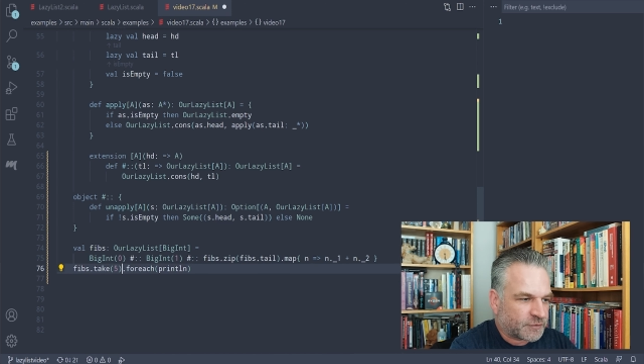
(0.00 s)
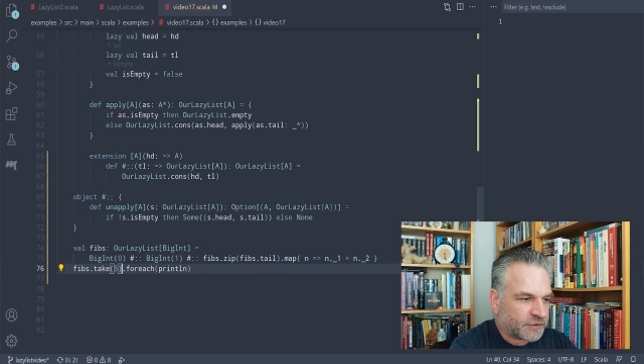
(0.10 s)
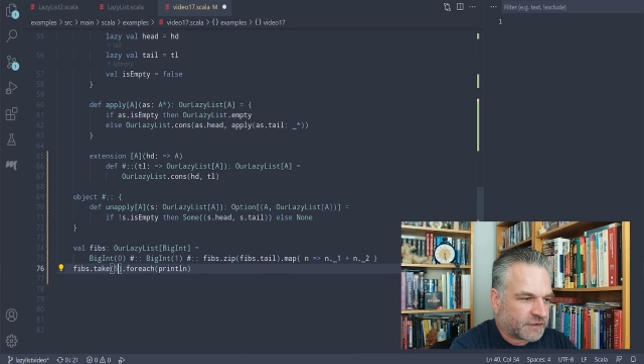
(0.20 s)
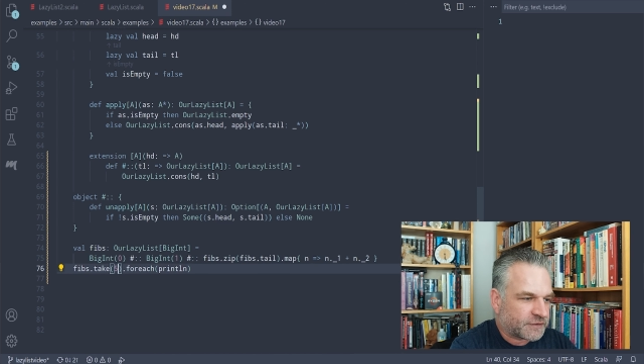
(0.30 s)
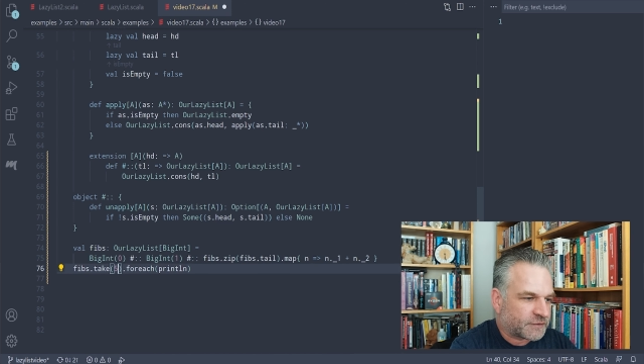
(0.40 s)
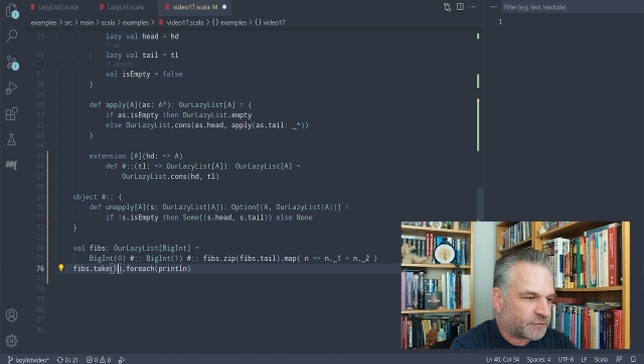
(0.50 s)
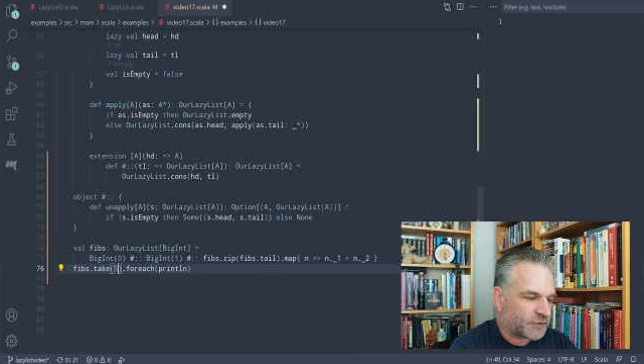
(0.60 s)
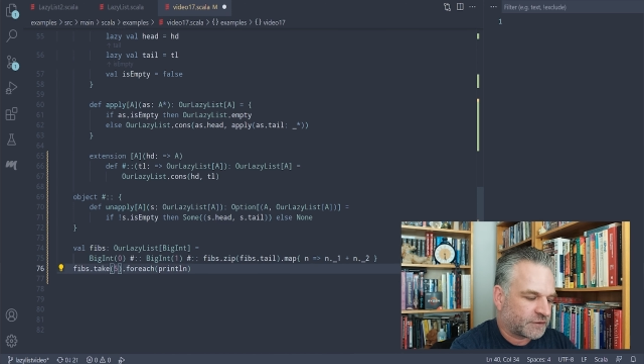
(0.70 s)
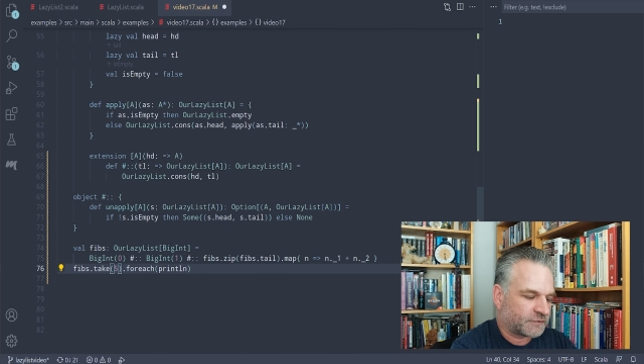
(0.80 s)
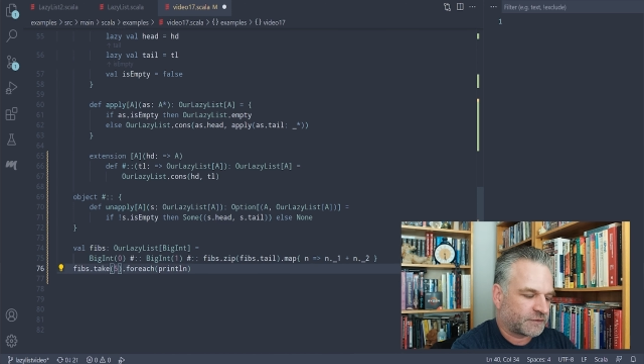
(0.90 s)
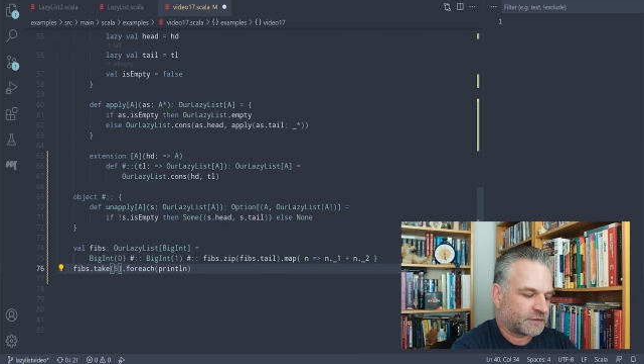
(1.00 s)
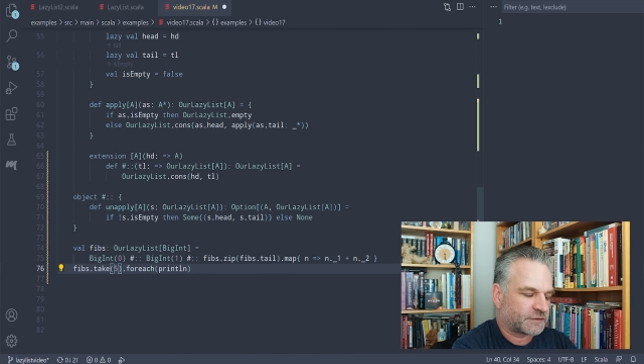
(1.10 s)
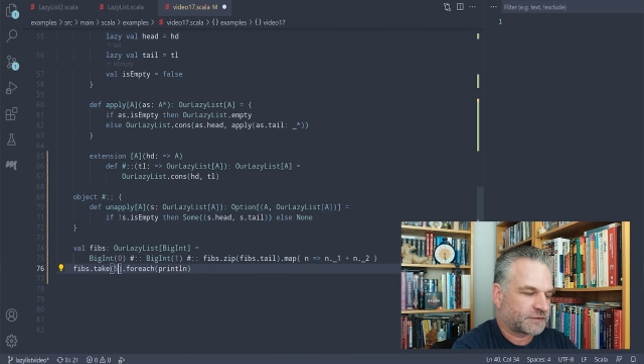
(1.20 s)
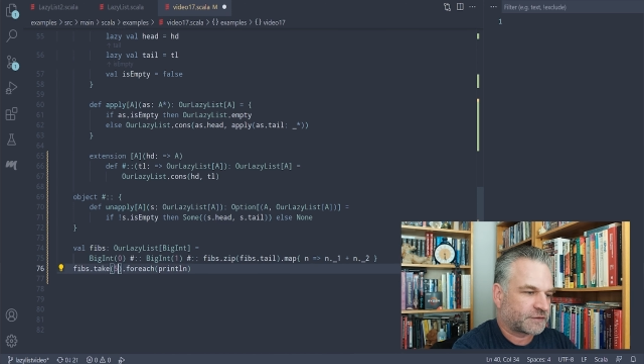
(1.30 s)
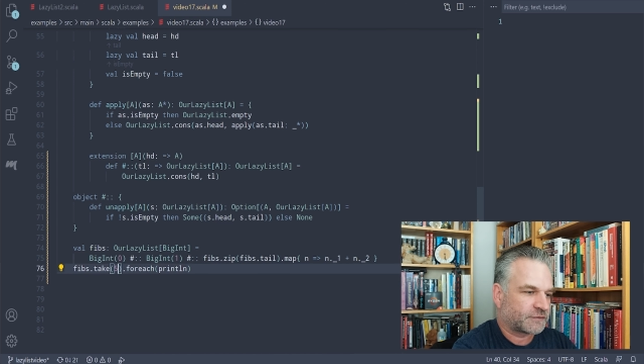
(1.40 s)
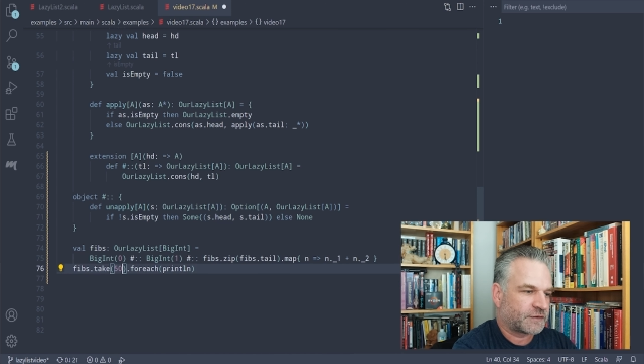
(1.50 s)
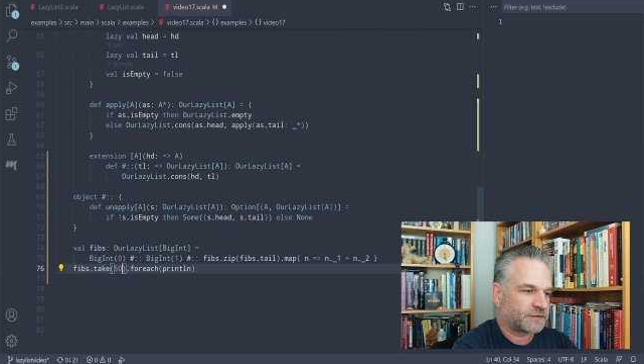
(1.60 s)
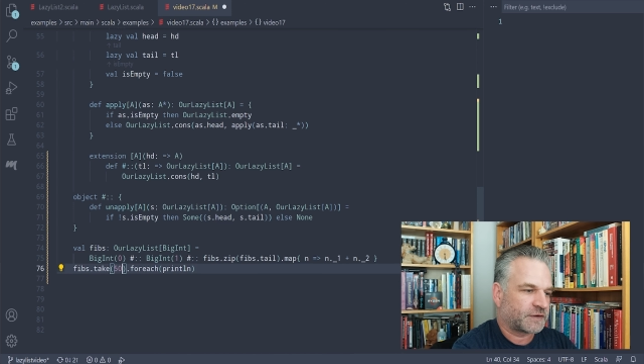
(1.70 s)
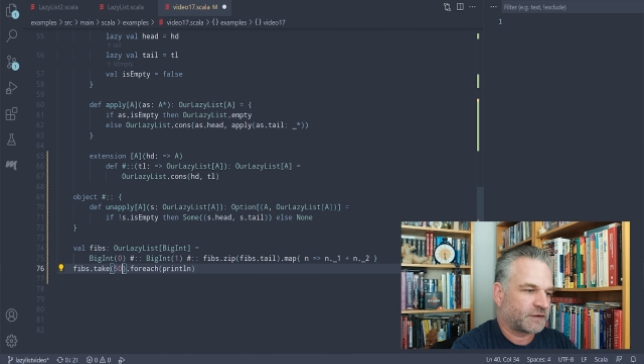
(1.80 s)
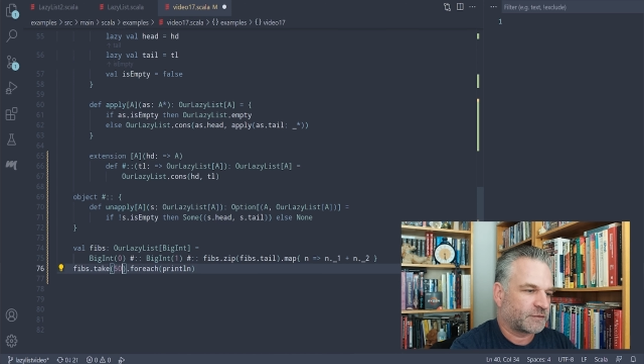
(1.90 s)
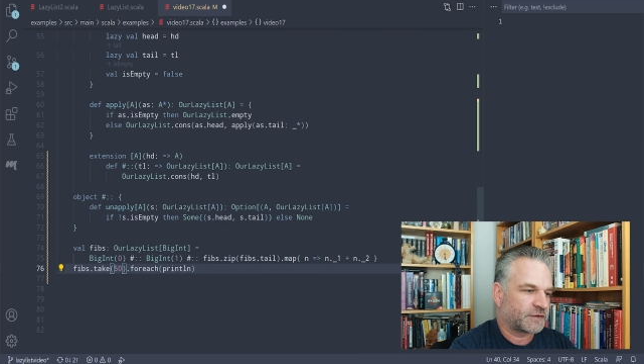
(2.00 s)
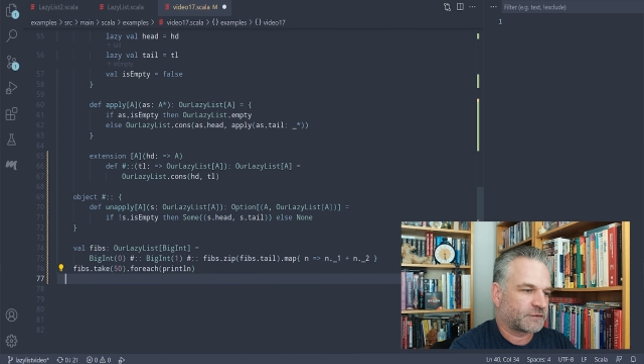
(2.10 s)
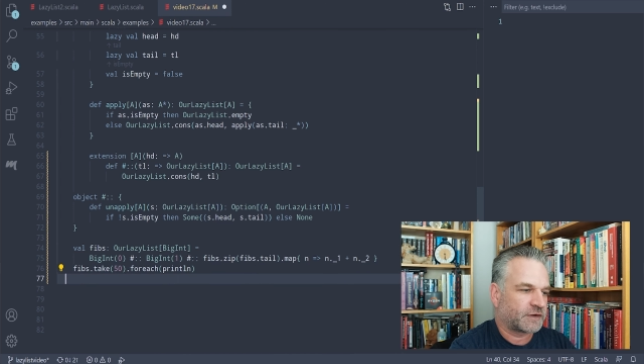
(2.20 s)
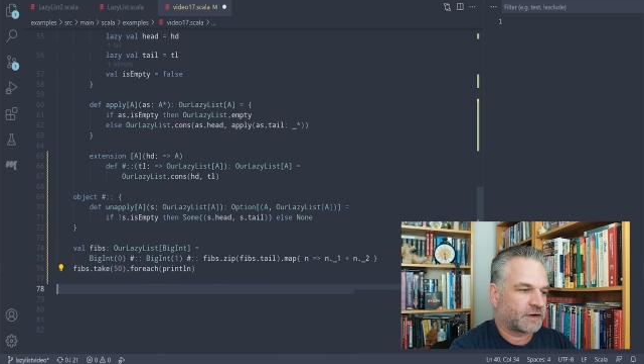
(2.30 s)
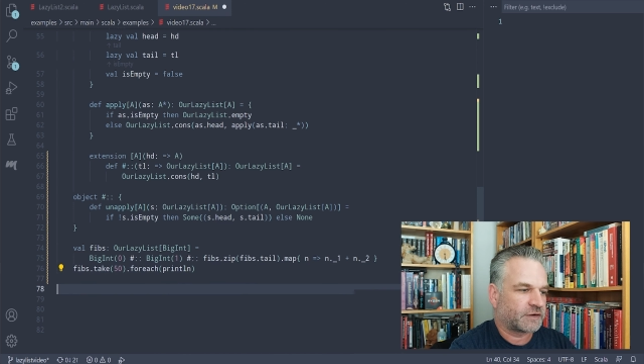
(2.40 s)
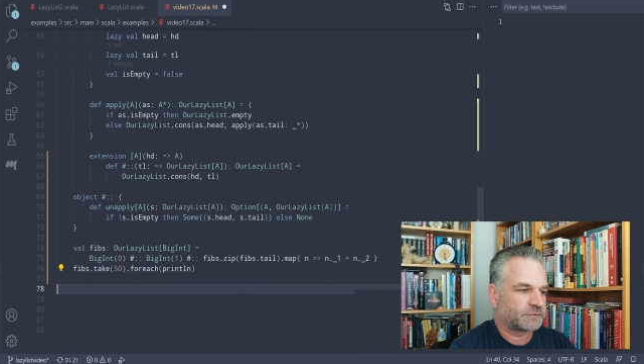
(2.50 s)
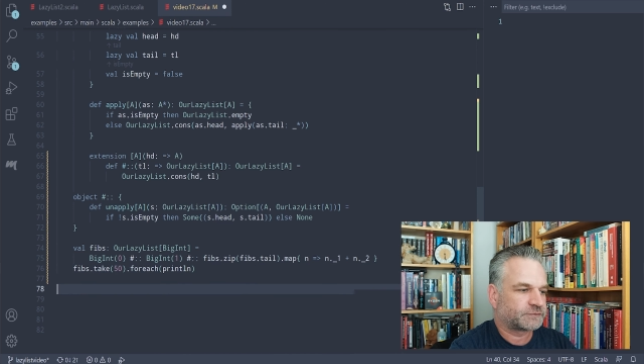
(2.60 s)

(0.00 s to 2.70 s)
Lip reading: but let's print the first 50 numbers, why not?